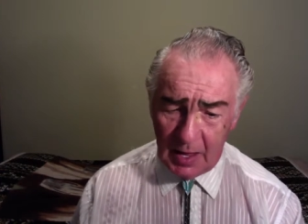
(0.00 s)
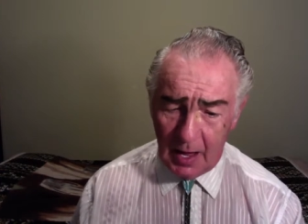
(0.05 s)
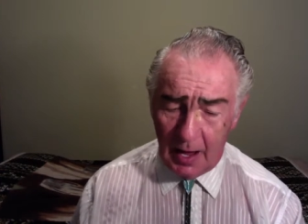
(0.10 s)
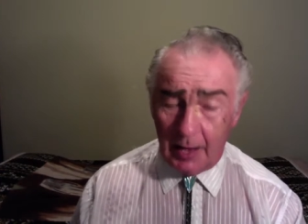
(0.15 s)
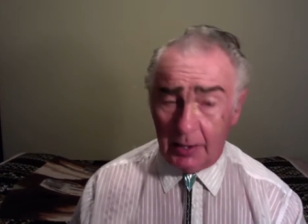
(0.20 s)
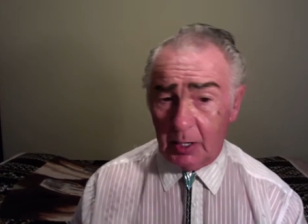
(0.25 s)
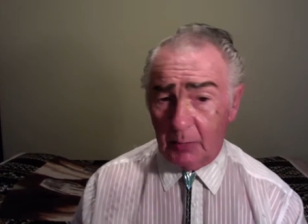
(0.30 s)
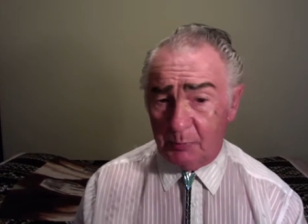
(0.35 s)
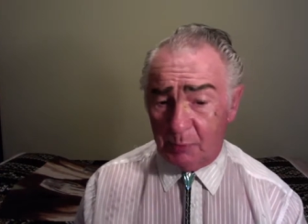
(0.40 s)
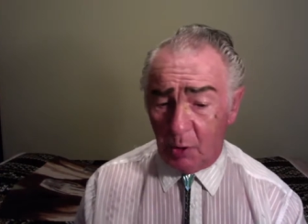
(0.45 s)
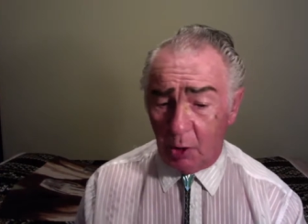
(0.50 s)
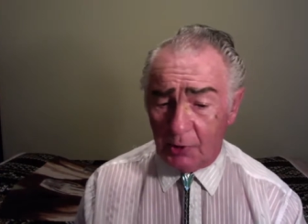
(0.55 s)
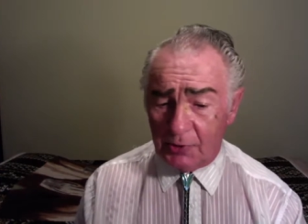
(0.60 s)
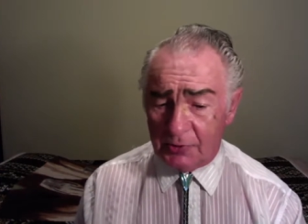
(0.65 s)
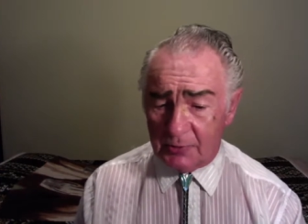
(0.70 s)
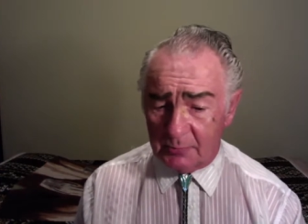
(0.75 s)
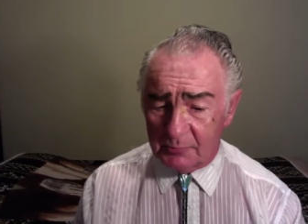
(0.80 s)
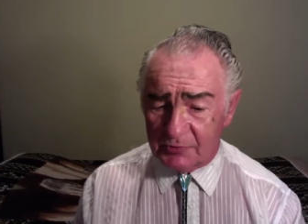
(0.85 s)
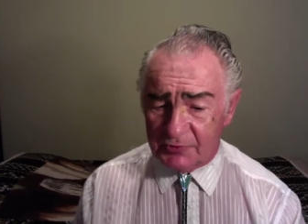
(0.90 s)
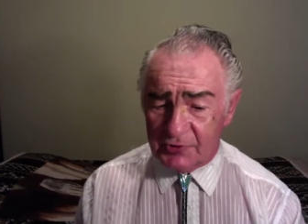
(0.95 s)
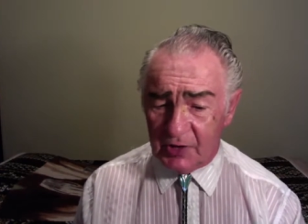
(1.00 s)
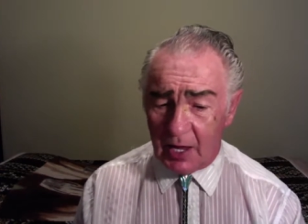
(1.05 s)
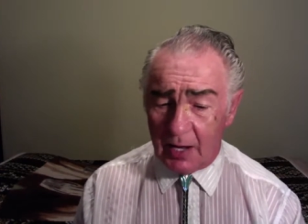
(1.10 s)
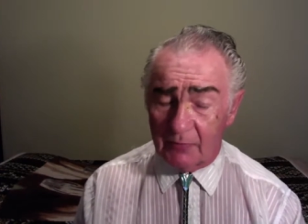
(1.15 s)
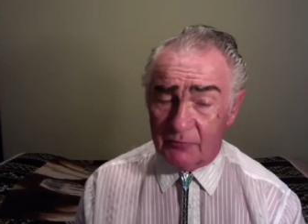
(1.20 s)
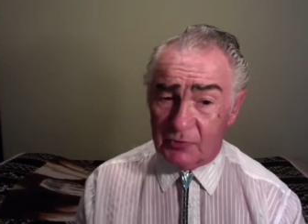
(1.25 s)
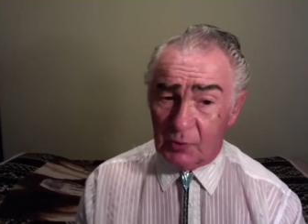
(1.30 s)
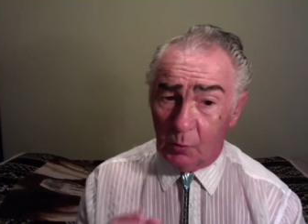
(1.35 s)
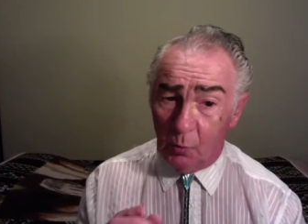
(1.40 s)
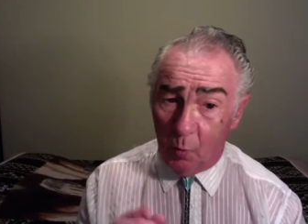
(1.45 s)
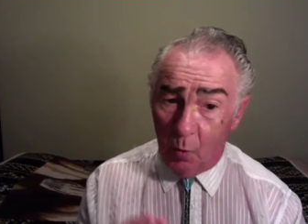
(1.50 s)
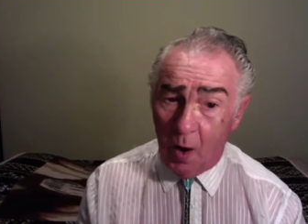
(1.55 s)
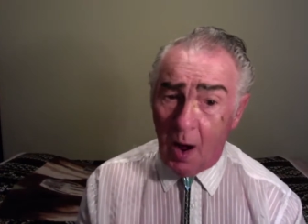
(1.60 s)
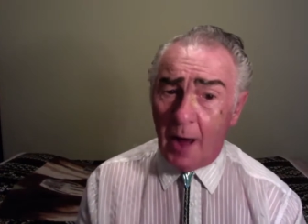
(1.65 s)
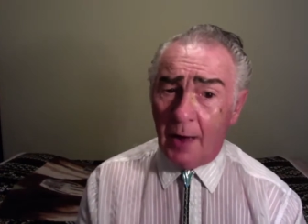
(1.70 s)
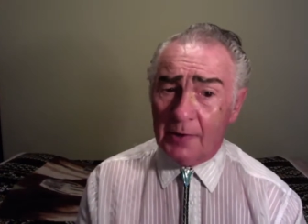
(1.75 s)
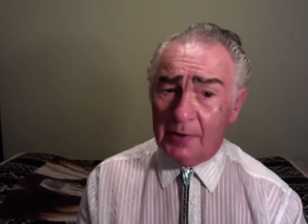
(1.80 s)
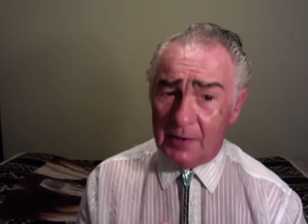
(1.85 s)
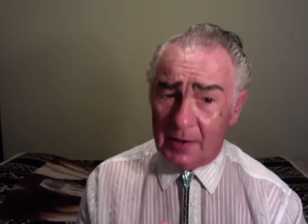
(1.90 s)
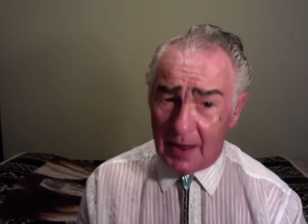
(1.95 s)
and appoint themselves
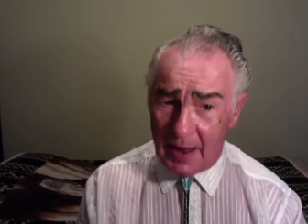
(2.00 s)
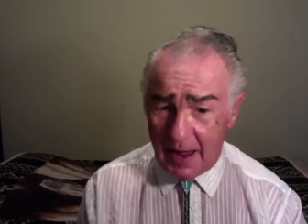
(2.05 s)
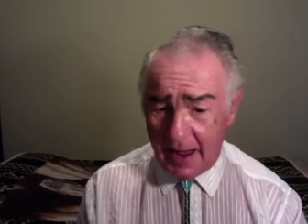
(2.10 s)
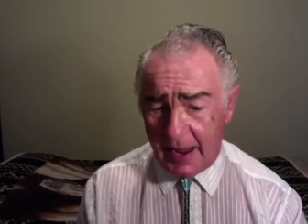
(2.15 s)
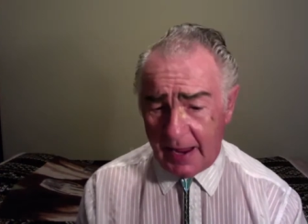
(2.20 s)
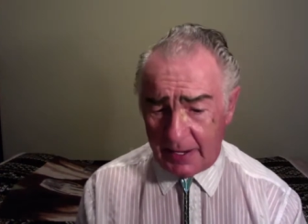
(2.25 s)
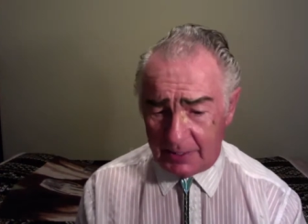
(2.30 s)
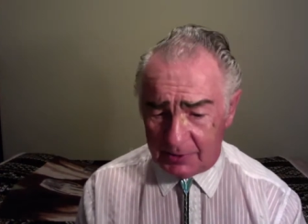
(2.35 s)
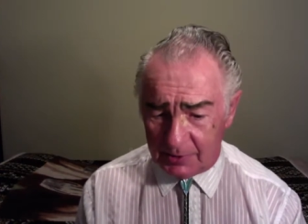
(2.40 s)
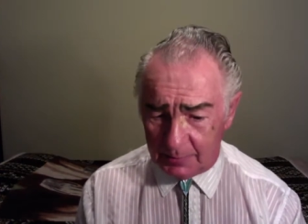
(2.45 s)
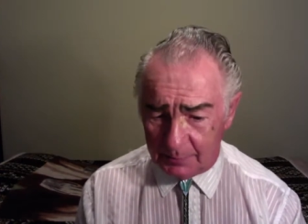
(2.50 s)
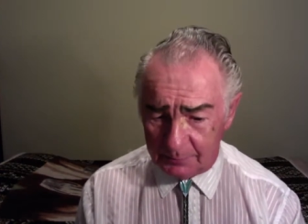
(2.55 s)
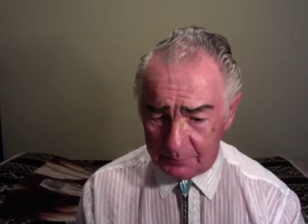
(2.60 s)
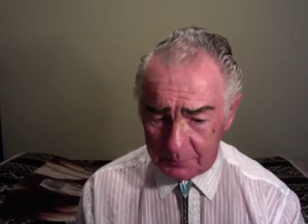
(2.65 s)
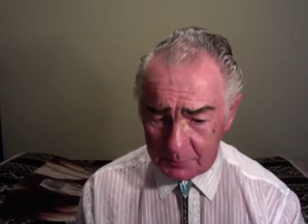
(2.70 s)
one head,